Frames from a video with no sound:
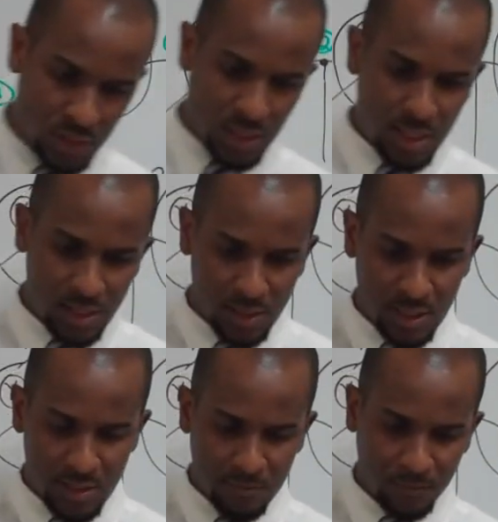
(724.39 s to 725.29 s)

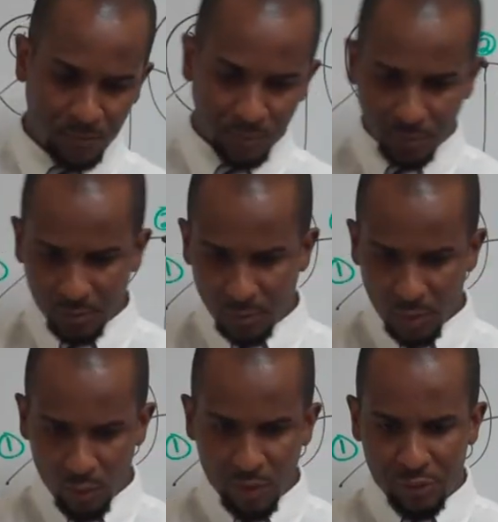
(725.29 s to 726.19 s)
the um,
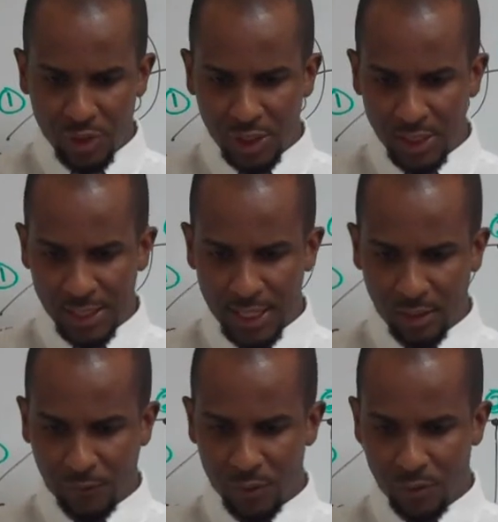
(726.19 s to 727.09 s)
refugee. Yeah, that
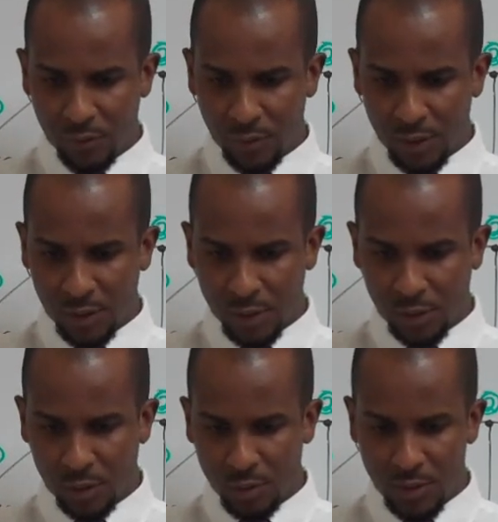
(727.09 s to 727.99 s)

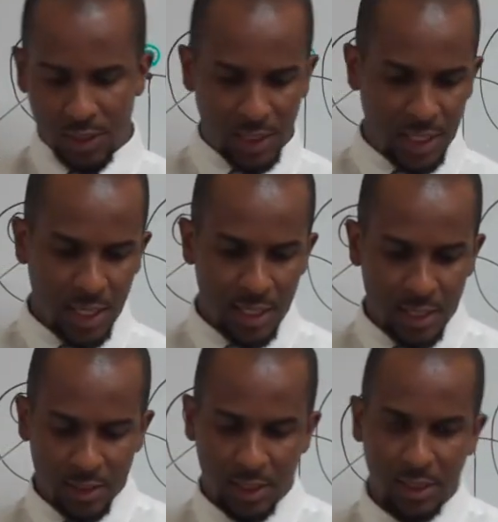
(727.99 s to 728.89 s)
concludes the
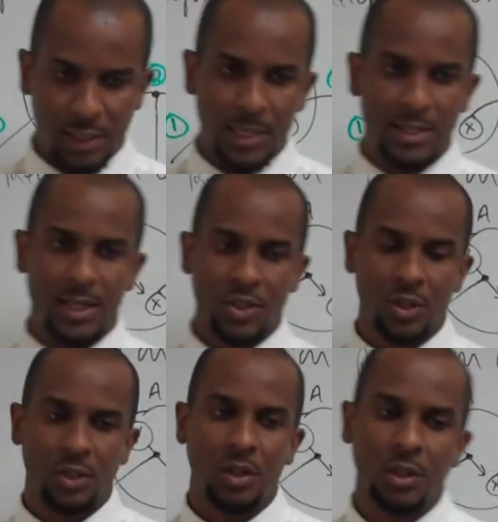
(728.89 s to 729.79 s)
the uh,
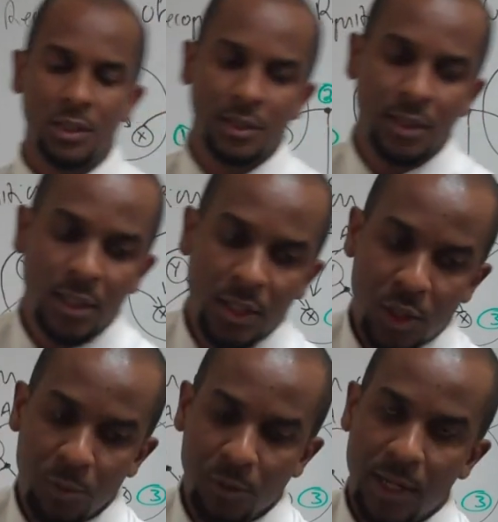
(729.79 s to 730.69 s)
section on
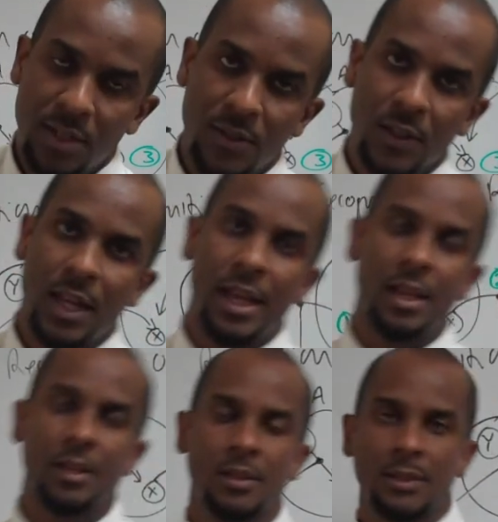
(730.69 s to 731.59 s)
human rights
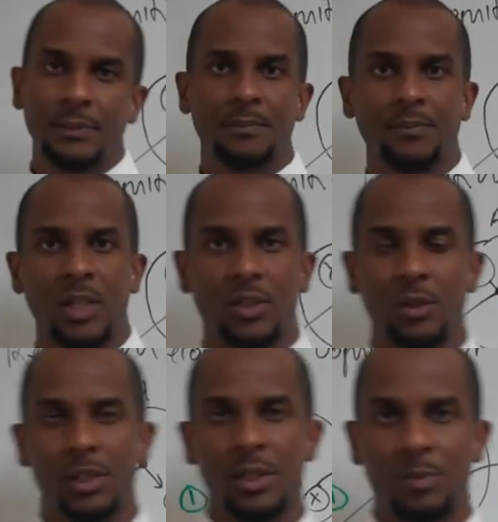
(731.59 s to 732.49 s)
and um,
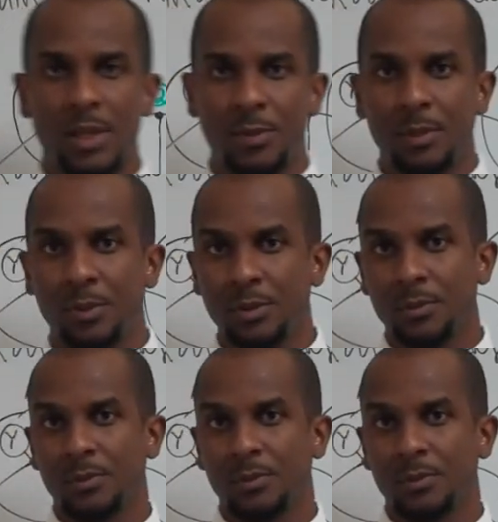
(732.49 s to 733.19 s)
internally displaced people,